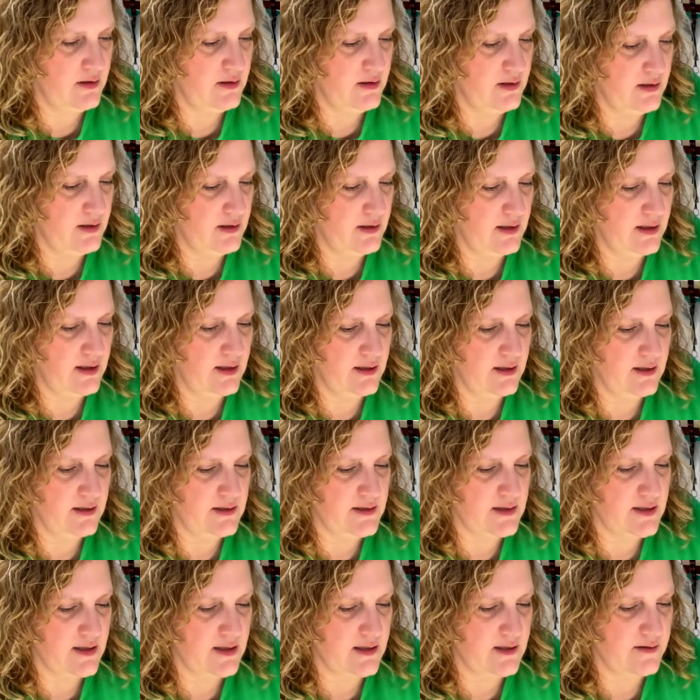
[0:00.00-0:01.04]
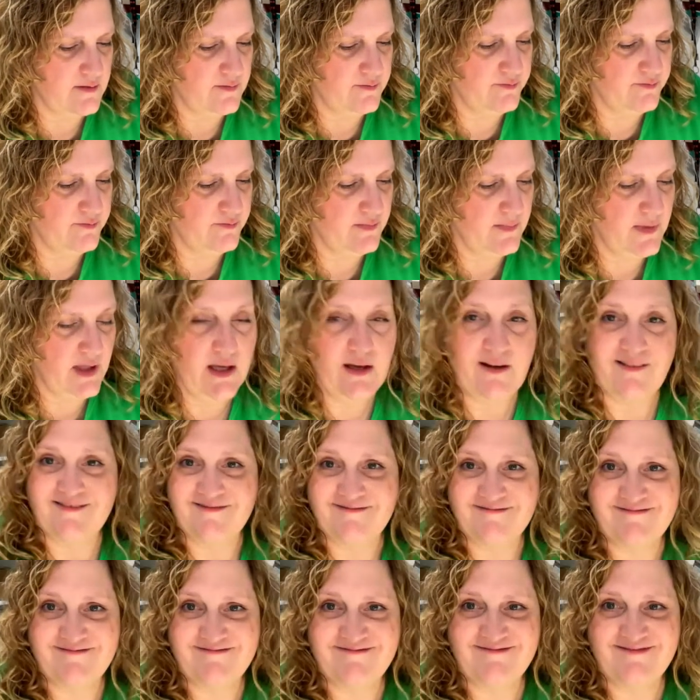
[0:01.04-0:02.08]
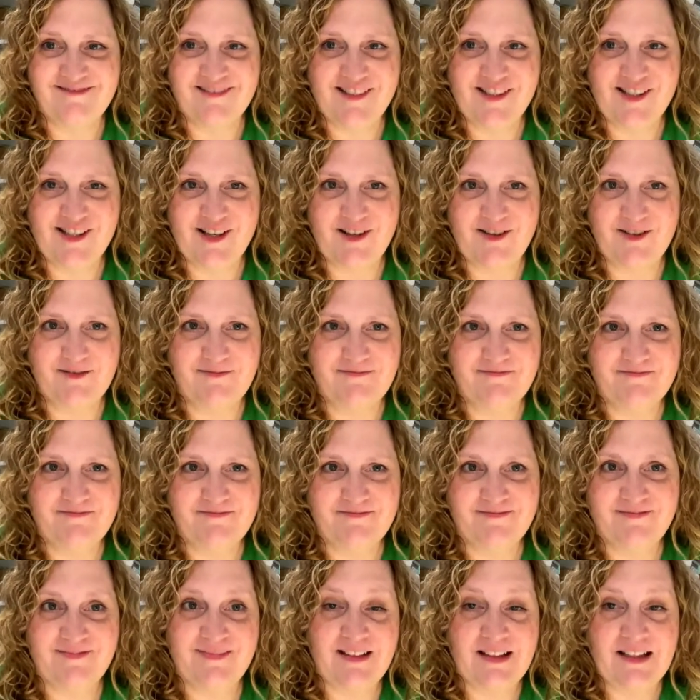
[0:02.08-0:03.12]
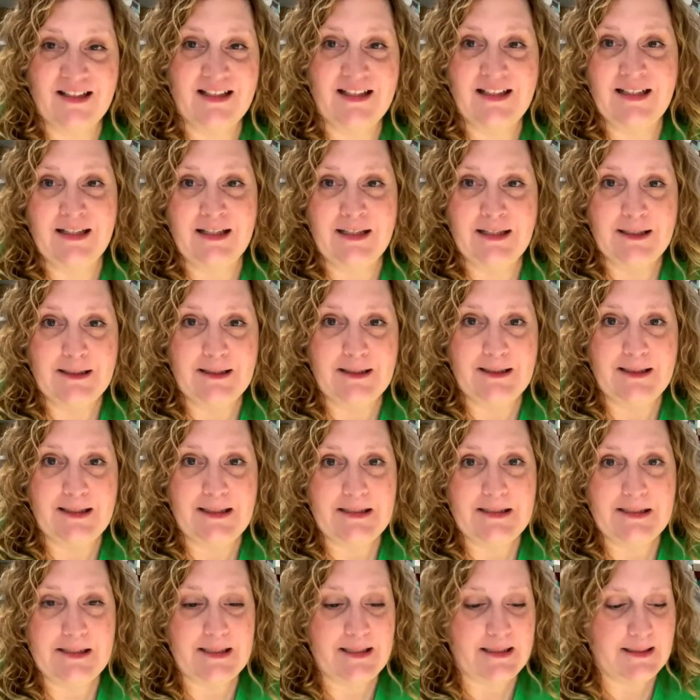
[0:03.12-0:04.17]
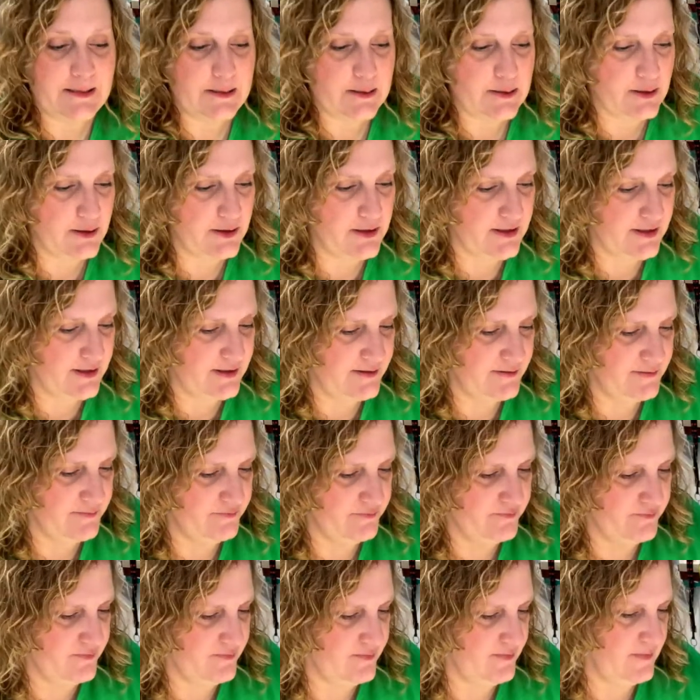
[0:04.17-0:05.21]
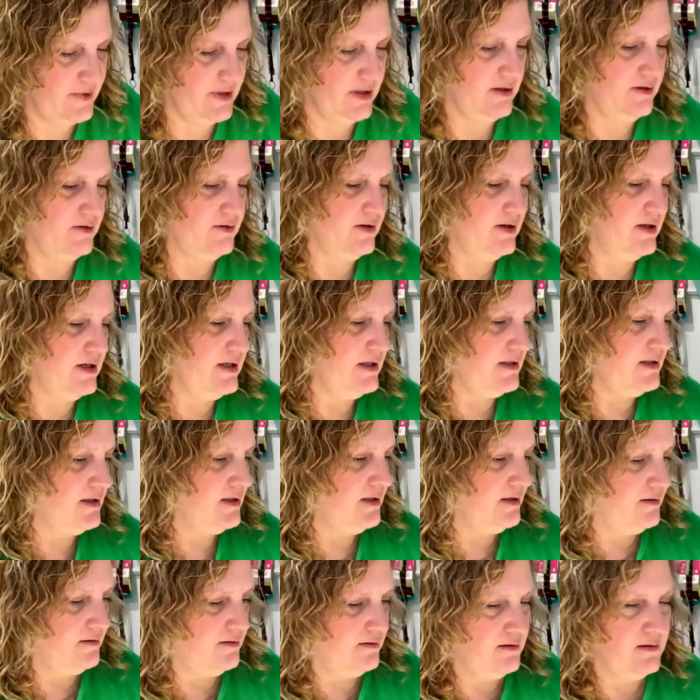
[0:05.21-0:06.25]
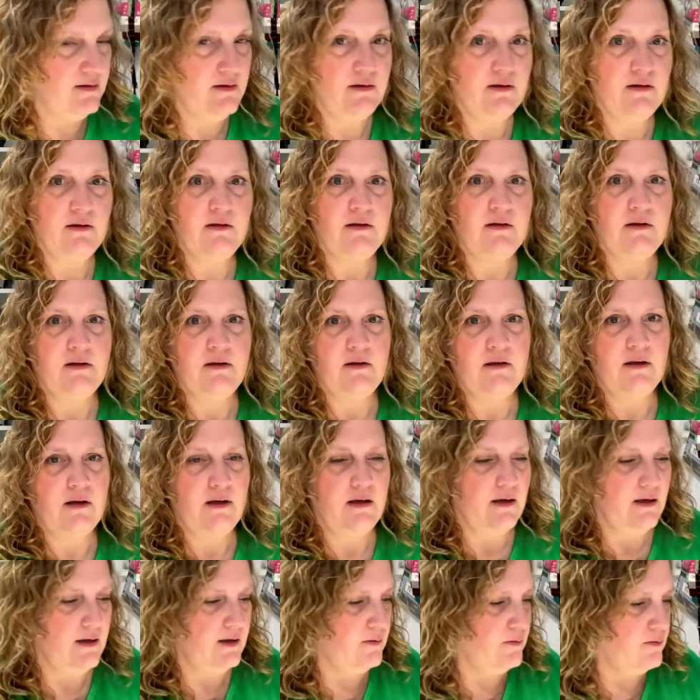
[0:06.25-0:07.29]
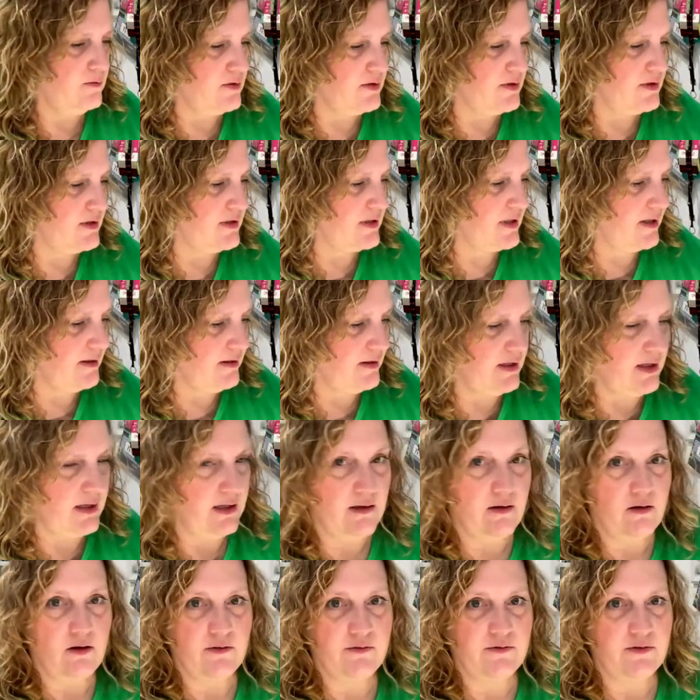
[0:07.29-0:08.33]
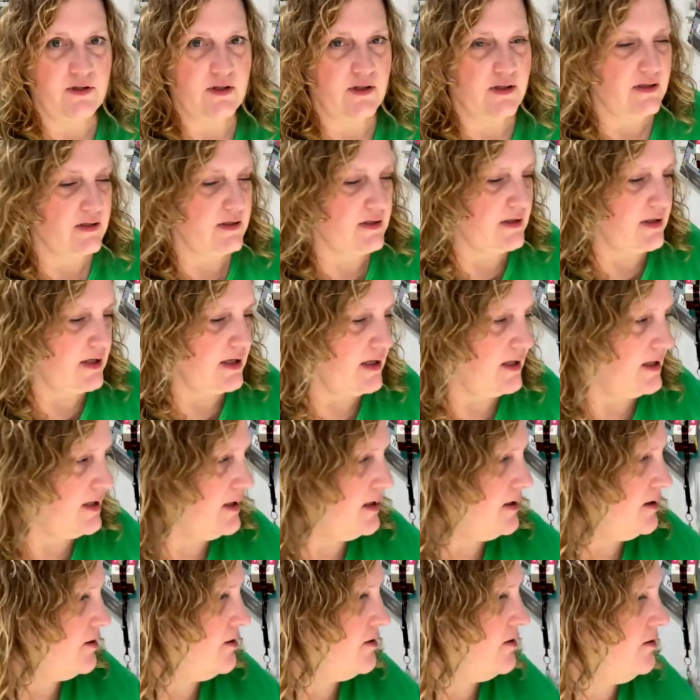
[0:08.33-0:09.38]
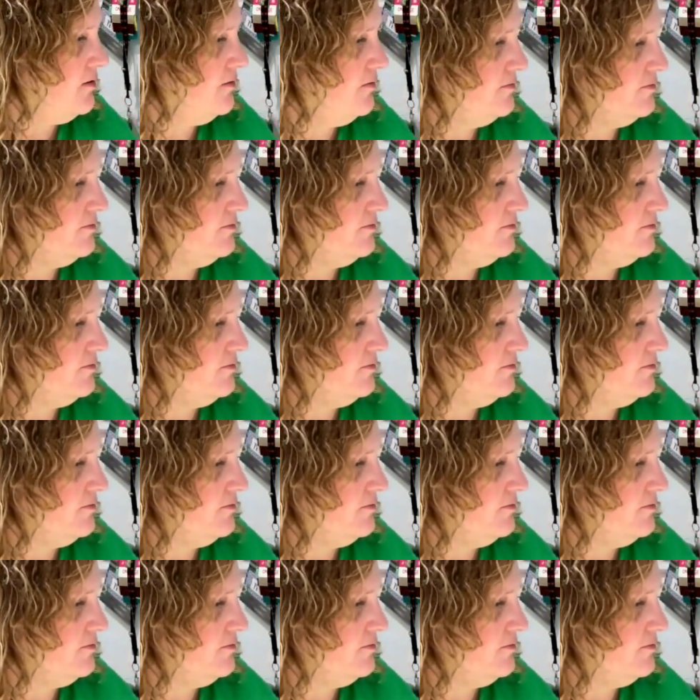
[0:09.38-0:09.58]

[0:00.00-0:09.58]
and yeah, so let's get started. All right, I will set that off to the side here.